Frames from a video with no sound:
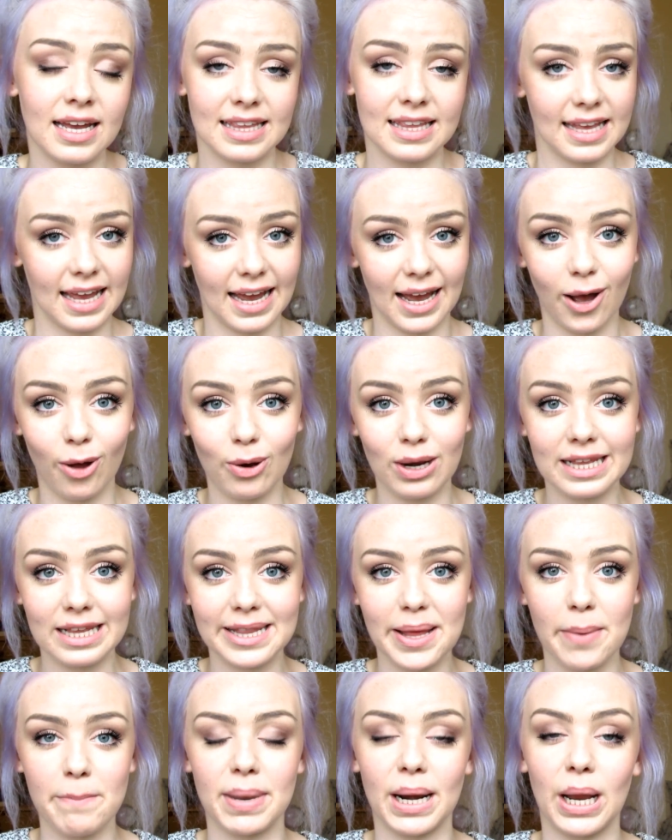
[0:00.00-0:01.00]
yeah, I'll link
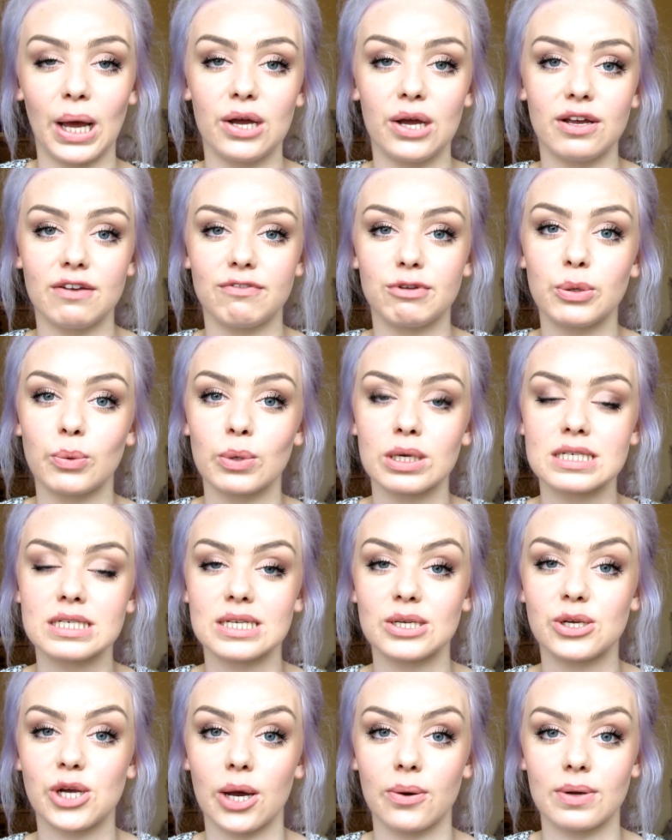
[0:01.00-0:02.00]
them below if you want
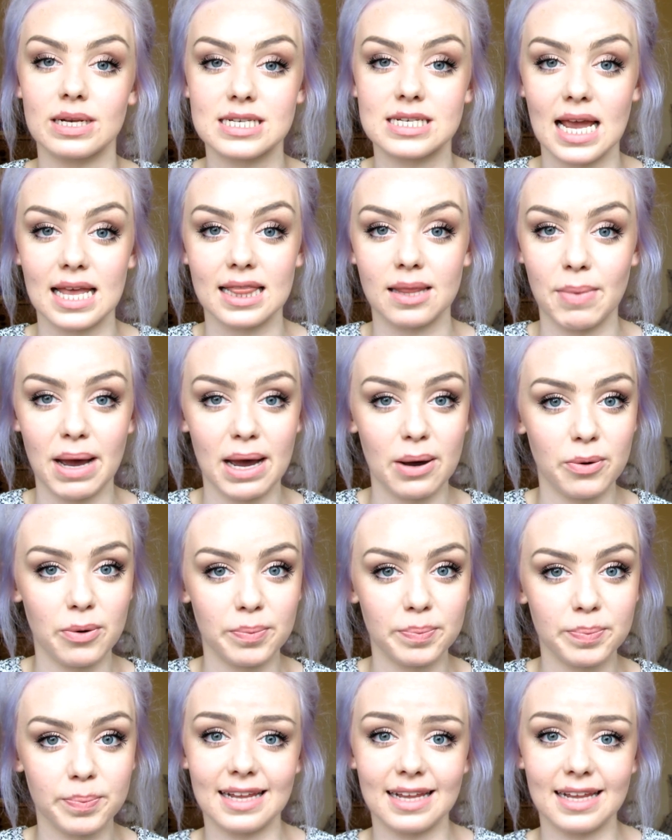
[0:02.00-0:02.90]
to go and check them out.